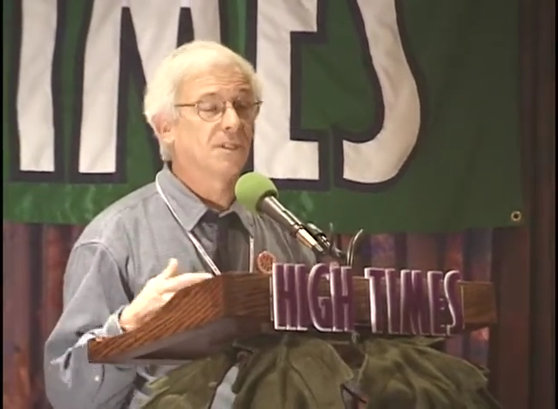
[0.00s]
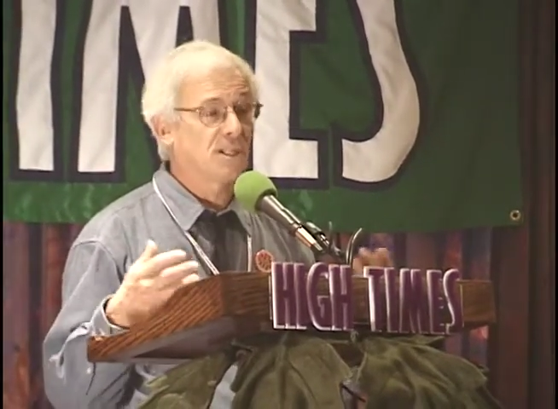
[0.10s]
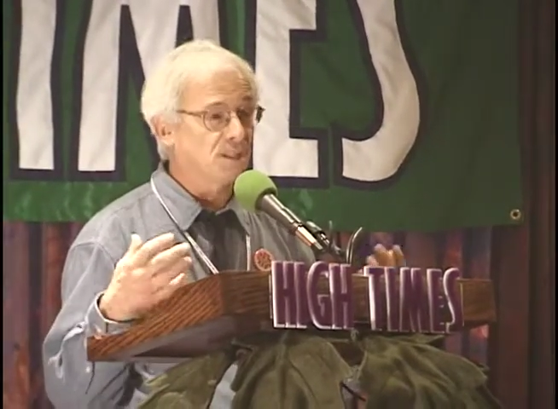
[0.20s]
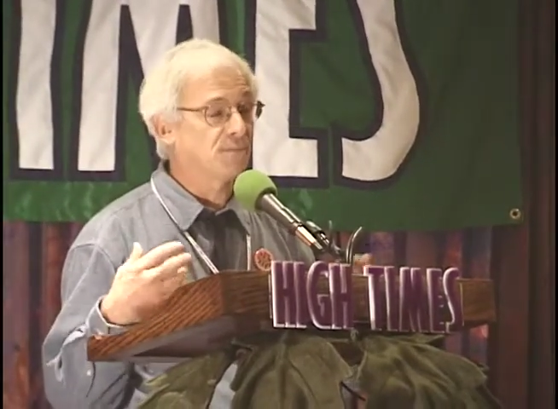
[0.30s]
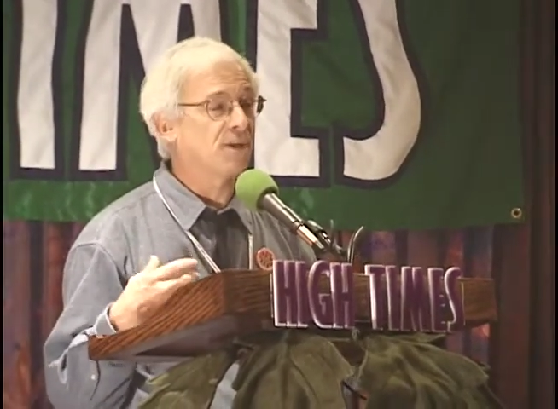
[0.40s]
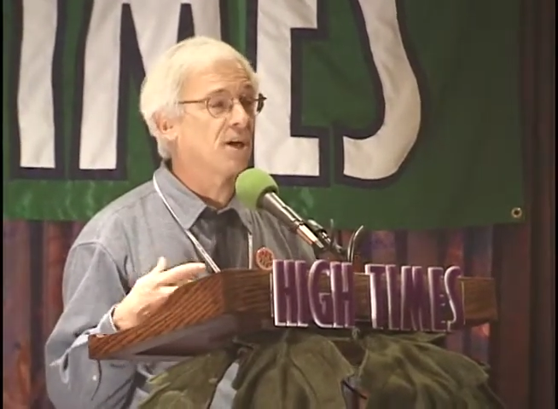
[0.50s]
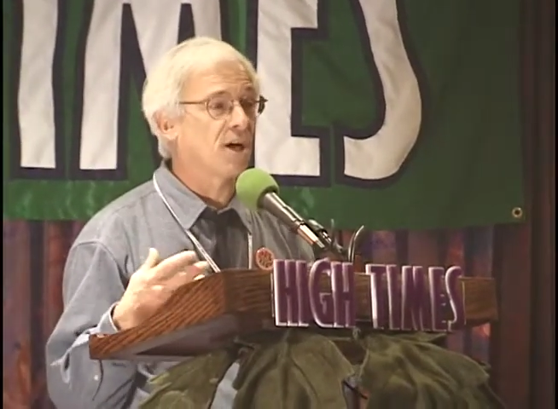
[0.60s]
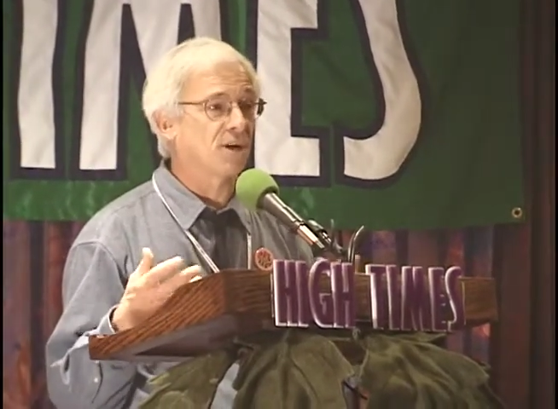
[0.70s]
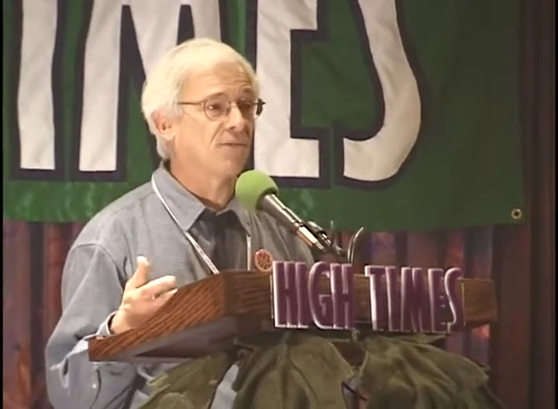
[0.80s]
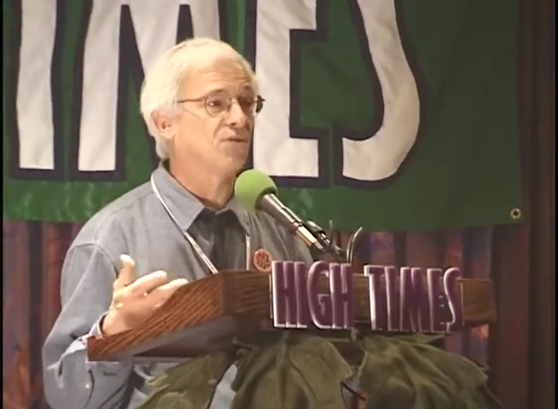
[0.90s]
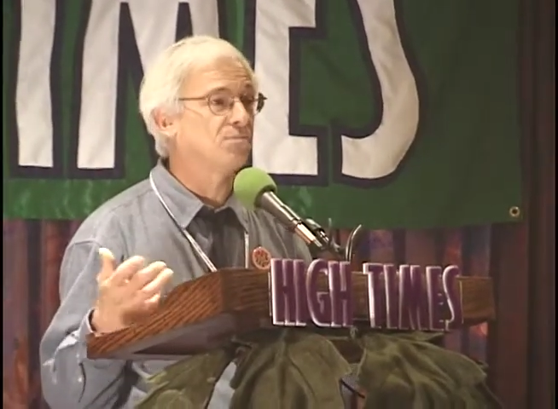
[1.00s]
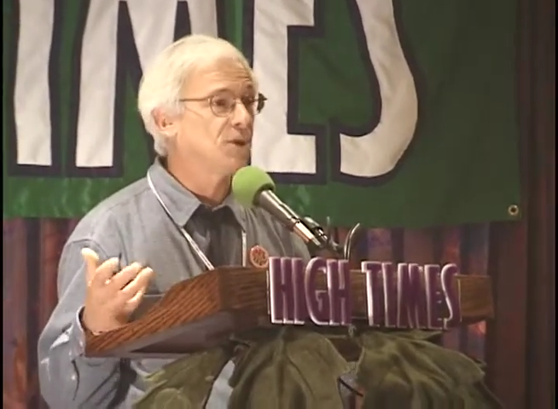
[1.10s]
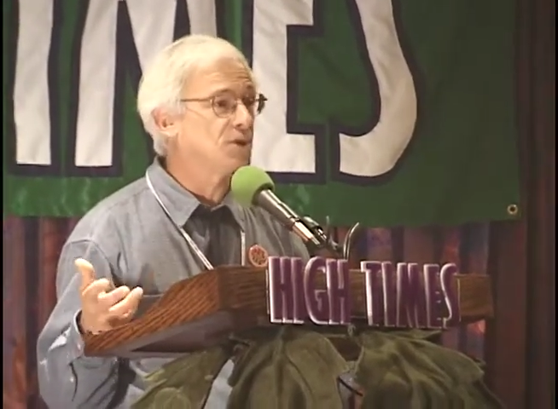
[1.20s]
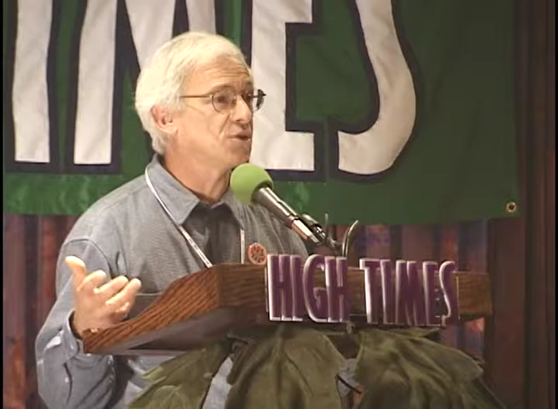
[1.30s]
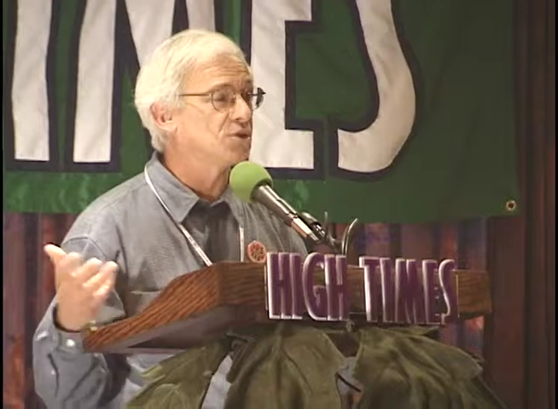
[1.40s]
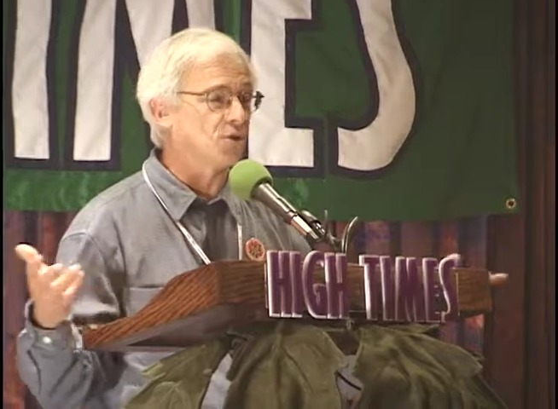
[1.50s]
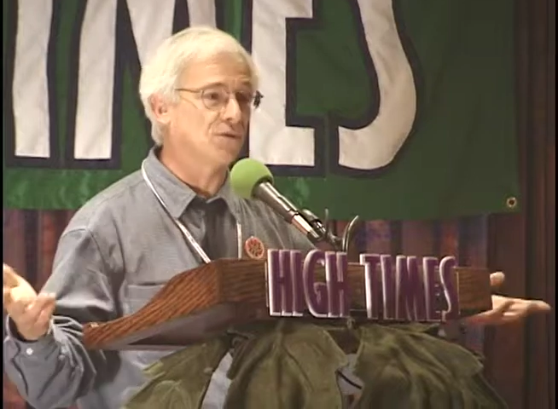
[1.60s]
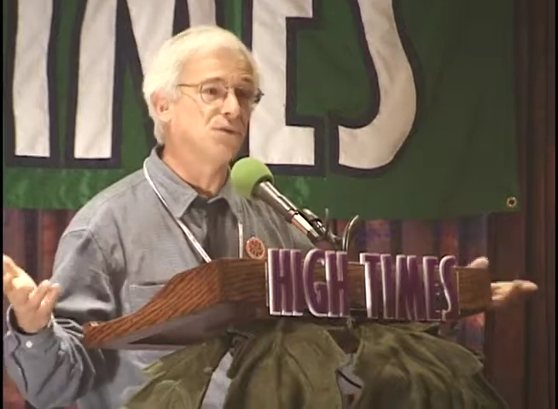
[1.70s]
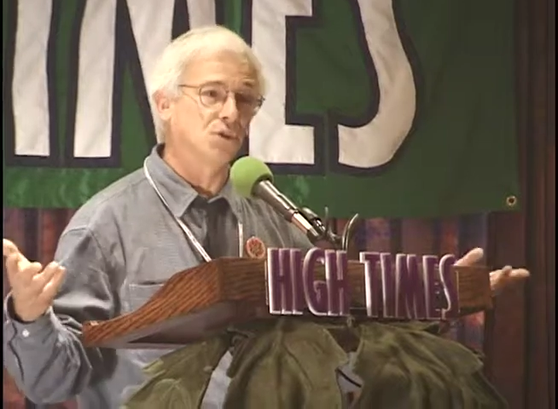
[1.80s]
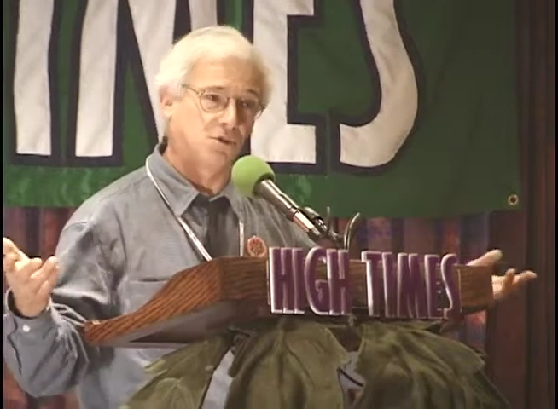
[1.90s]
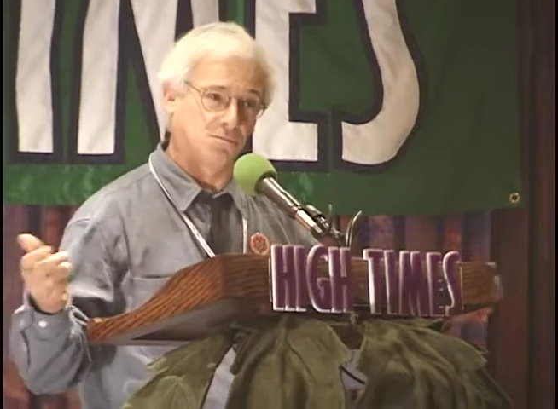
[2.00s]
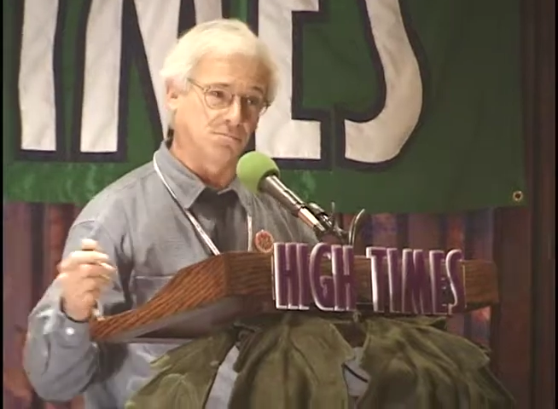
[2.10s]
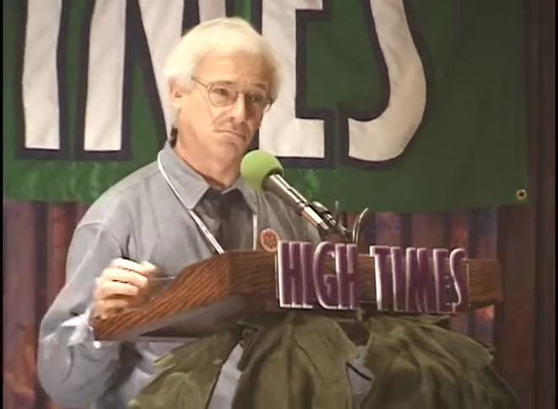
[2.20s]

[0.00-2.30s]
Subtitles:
It has been an honor for me to serve you,